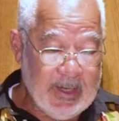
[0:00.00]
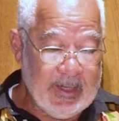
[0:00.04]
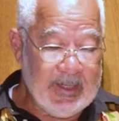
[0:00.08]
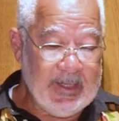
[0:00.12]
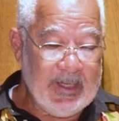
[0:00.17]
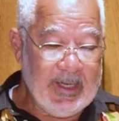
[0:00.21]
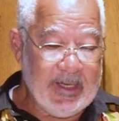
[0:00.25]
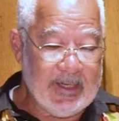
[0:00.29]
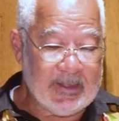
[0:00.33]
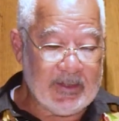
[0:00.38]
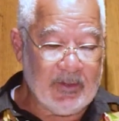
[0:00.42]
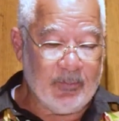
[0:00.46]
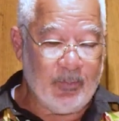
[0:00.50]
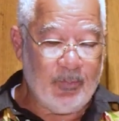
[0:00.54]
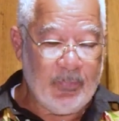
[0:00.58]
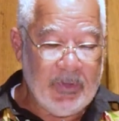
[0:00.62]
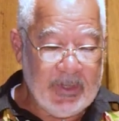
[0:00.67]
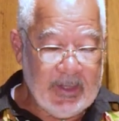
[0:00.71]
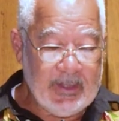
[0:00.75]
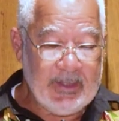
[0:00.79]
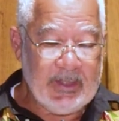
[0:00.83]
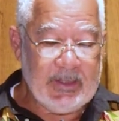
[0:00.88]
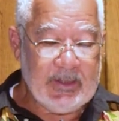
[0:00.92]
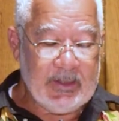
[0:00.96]
he had a
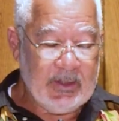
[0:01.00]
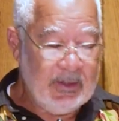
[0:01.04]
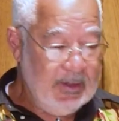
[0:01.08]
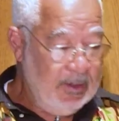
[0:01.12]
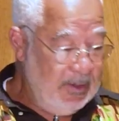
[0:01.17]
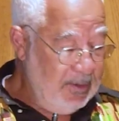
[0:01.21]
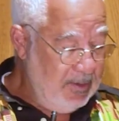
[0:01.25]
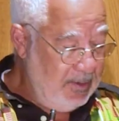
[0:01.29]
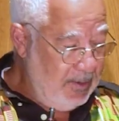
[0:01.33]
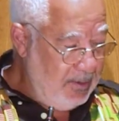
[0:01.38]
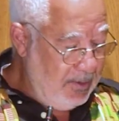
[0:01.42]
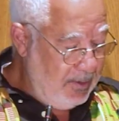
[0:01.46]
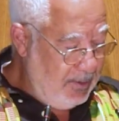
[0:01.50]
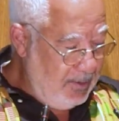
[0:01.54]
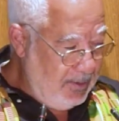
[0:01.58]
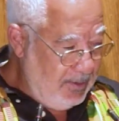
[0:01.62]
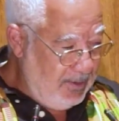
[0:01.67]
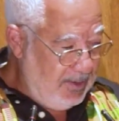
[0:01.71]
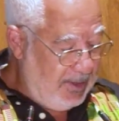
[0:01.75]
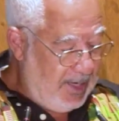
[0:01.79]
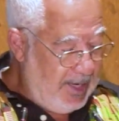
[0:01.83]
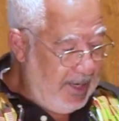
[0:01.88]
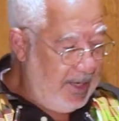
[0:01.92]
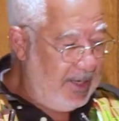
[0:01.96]
penny
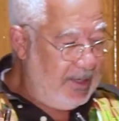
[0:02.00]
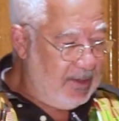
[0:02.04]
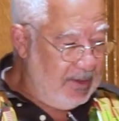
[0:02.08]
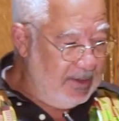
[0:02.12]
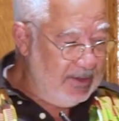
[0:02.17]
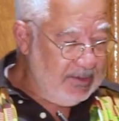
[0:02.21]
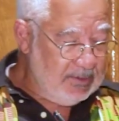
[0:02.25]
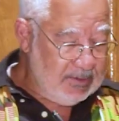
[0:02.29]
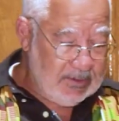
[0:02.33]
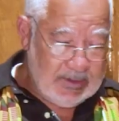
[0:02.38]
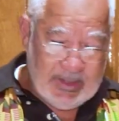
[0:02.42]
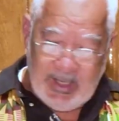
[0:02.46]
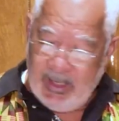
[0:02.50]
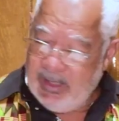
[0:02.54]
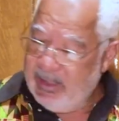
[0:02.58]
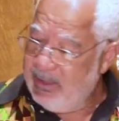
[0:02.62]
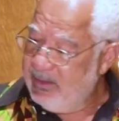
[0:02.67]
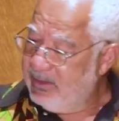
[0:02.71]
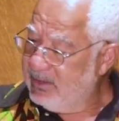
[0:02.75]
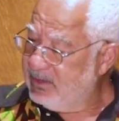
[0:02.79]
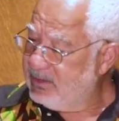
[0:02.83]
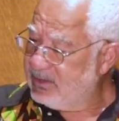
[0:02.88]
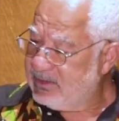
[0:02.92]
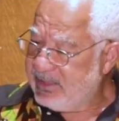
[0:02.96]

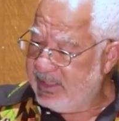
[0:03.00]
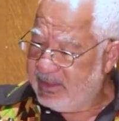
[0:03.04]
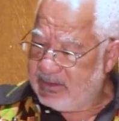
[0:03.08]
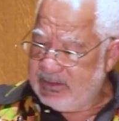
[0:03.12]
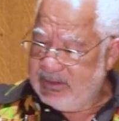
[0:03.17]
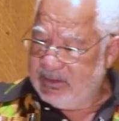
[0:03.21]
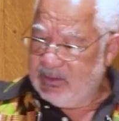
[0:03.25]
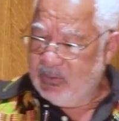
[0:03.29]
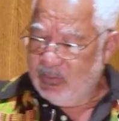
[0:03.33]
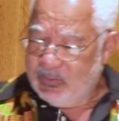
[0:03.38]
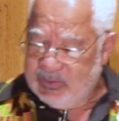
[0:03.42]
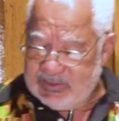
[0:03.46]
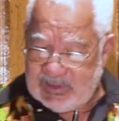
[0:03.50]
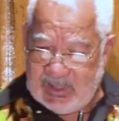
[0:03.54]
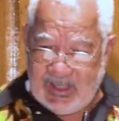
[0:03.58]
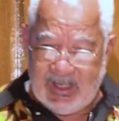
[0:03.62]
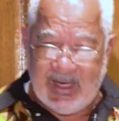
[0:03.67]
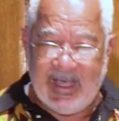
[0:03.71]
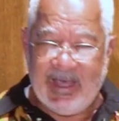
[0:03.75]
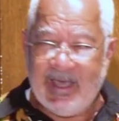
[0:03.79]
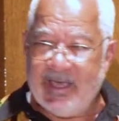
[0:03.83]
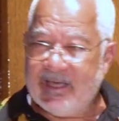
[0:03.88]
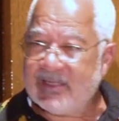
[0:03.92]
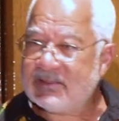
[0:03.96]
candy section that was
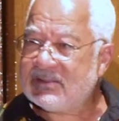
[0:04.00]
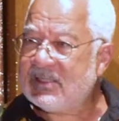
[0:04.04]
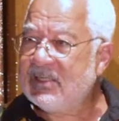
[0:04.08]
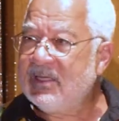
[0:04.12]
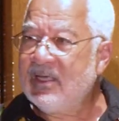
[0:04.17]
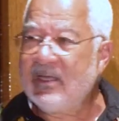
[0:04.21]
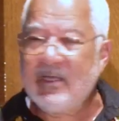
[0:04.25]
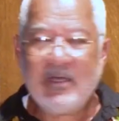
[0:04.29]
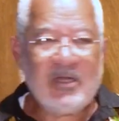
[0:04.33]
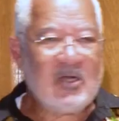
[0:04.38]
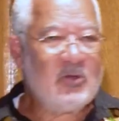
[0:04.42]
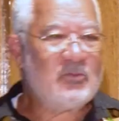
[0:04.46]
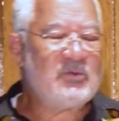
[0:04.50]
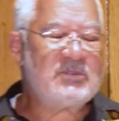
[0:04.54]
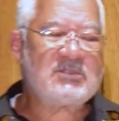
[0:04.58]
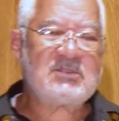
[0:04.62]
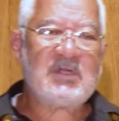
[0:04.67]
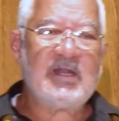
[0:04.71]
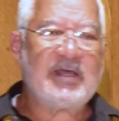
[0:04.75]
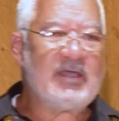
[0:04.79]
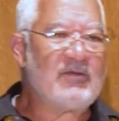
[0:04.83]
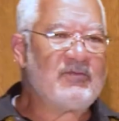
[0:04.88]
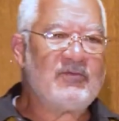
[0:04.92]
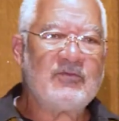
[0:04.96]
glass. It was
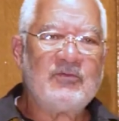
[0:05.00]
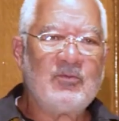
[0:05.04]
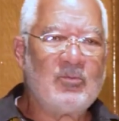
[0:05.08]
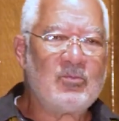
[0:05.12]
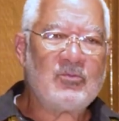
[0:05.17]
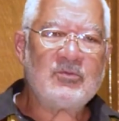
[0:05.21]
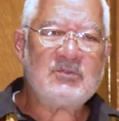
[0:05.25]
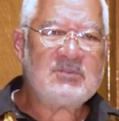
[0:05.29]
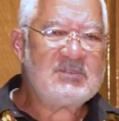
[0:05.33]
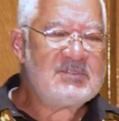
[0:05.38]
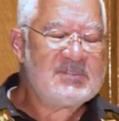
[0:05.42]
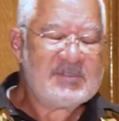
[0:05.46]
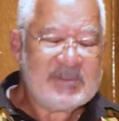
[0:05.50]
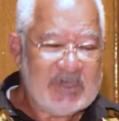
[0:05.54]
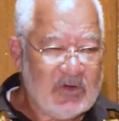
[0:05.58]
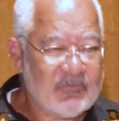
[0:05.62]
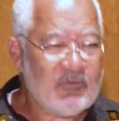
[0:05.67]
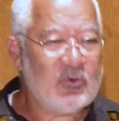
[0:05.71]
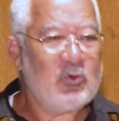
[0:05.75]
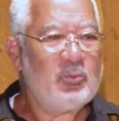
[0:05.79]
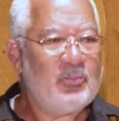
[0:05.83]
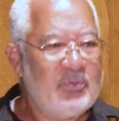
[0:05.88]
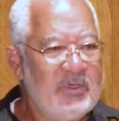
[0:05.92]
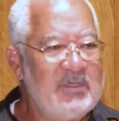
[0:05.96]
like
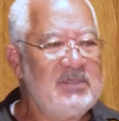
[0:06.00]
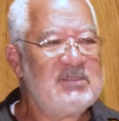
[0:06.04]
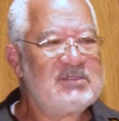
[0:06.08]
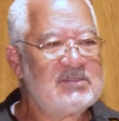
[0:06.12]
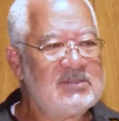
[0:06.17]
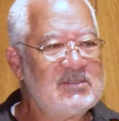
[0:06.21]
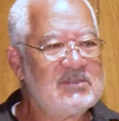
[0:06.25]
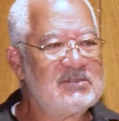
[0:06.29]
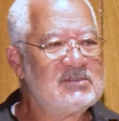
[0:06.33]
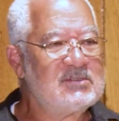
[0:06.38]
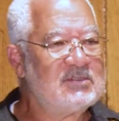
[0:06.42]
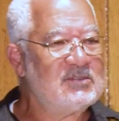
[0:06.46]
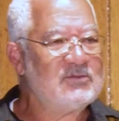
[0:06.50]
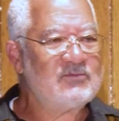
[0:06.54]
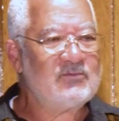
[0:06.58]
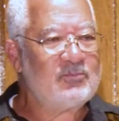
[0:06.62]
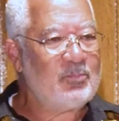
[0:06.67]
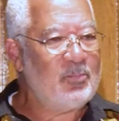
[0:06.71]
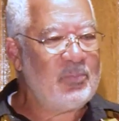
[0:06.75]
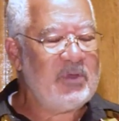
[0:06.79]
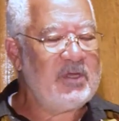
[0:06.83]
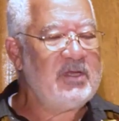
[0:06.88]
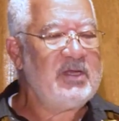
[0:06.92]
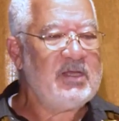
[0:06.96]
several pieces of
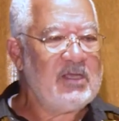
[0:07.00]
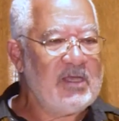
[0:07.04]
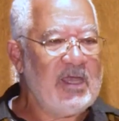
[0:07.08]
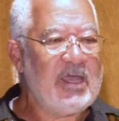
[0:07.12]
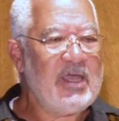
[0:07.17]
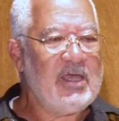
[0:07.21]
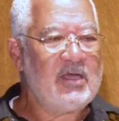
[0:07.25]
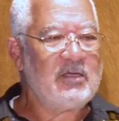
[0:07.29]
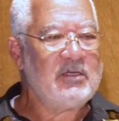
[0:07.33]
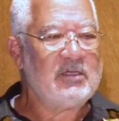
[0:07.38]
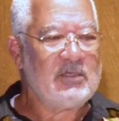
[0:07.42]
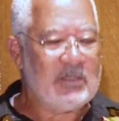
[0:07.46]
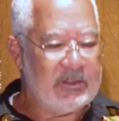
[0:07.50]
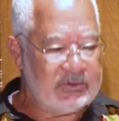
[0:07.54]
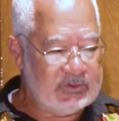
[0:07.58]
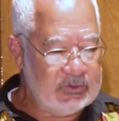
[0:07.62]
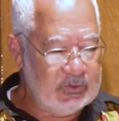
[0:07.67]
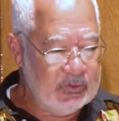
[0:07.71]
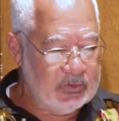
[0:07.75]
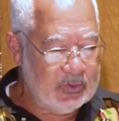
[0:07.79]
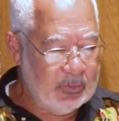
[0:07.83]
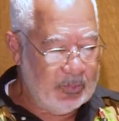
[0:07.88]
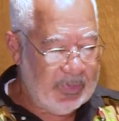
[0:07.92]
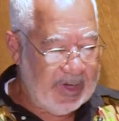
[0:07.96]
penny candy that you
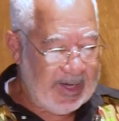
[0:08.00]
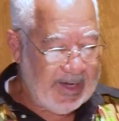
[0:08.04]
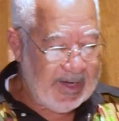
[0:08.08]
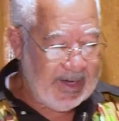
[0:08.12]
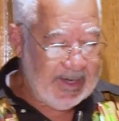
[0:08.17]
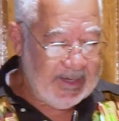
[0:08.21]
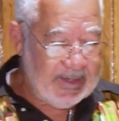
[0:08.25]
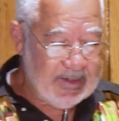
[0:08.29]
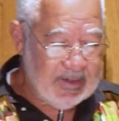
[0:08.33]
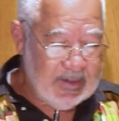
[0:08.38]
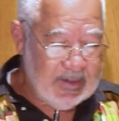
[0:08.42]
could buy.